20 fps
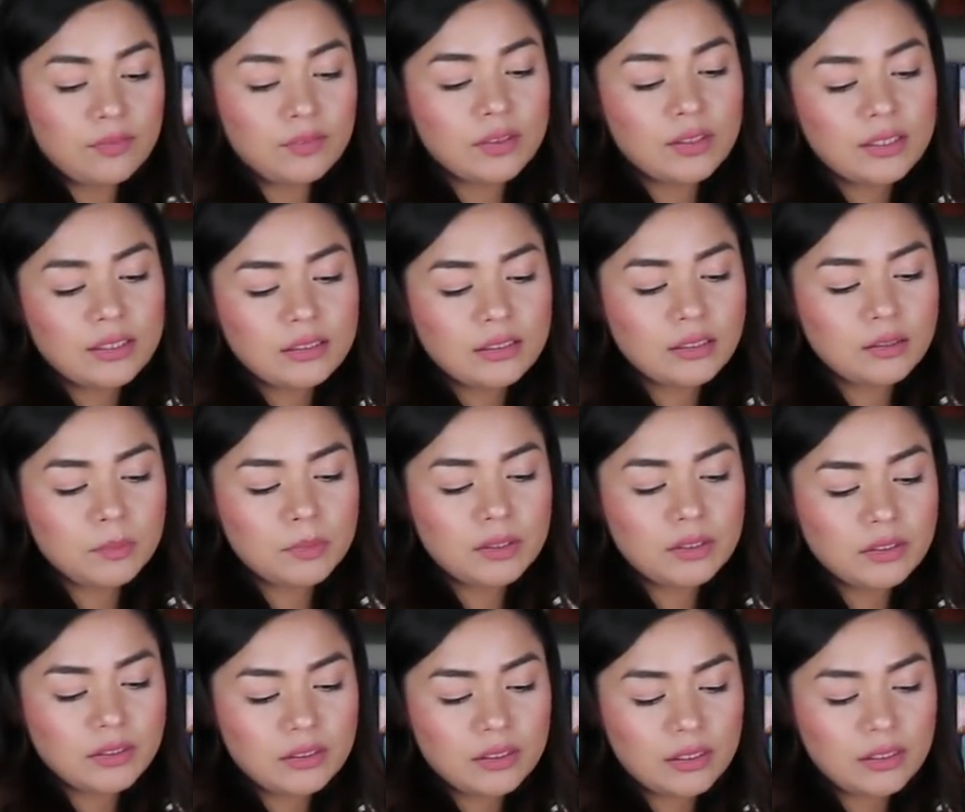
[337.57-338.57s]
I feel like this
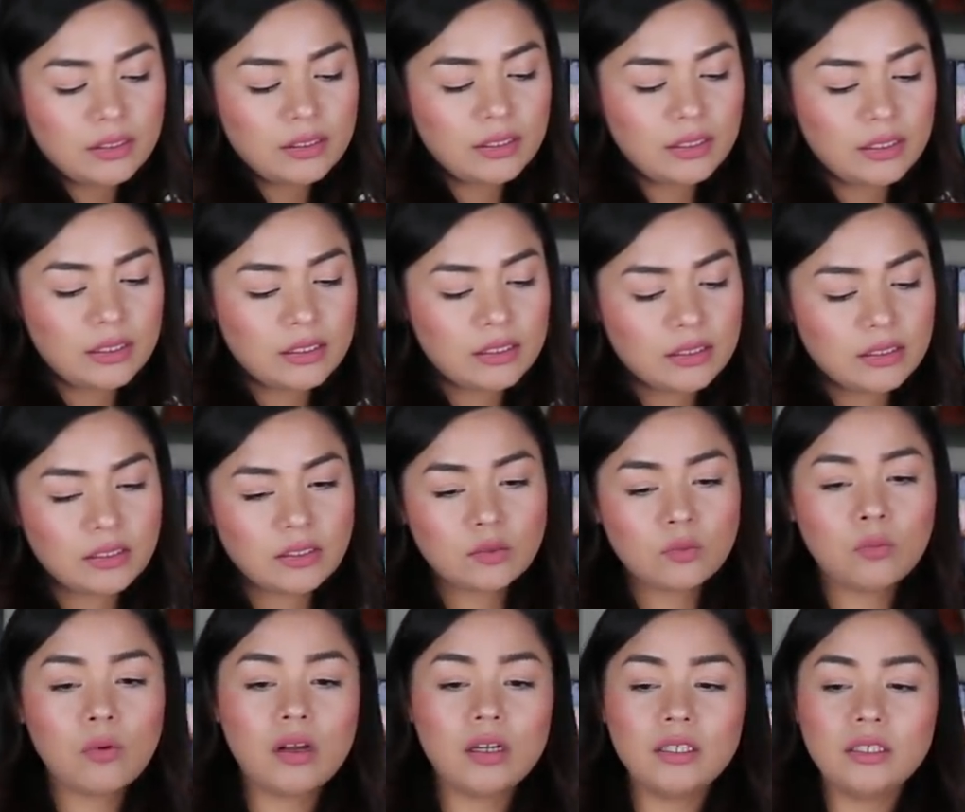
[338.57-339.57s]
person is
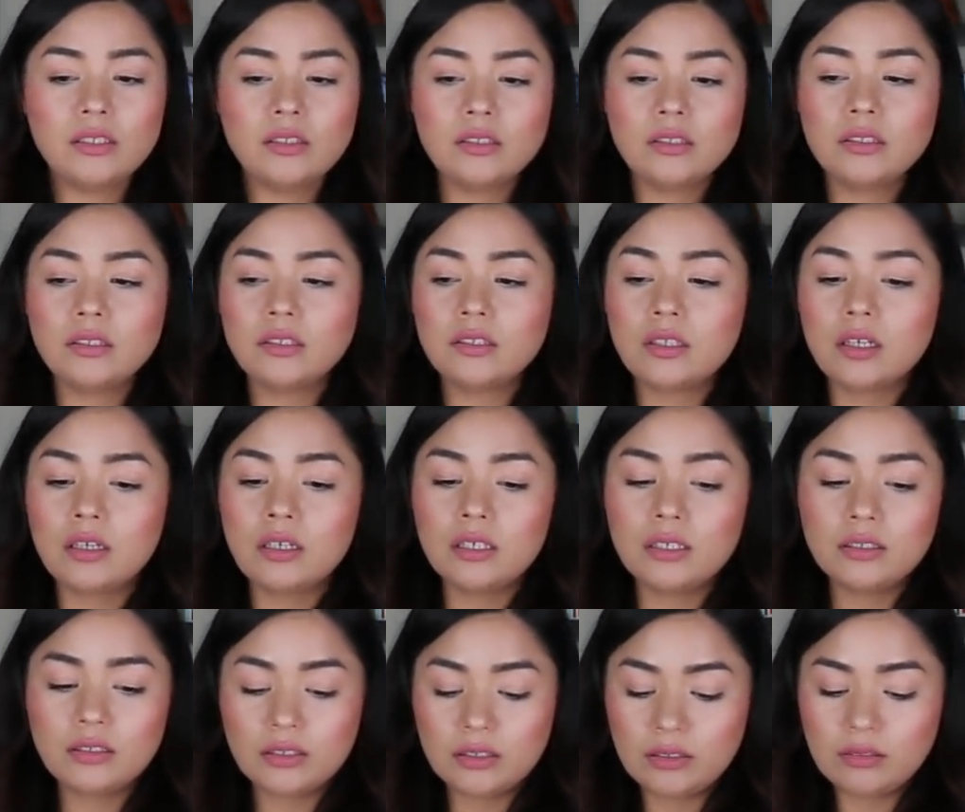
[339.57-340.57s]
wanting to
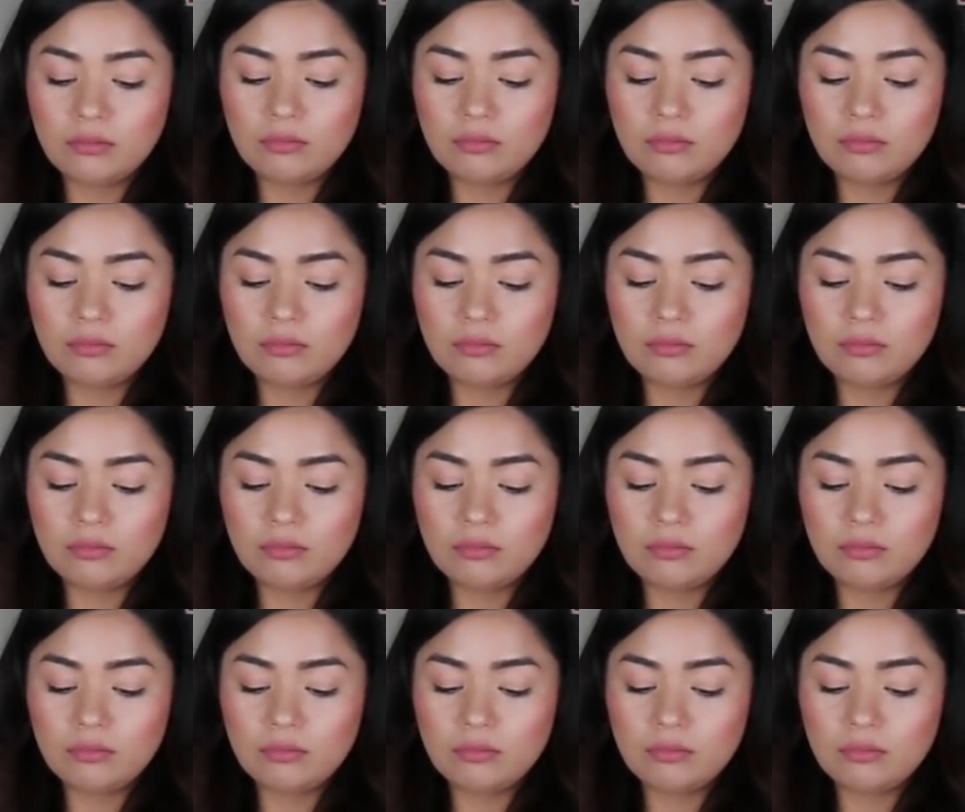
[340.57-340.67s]
start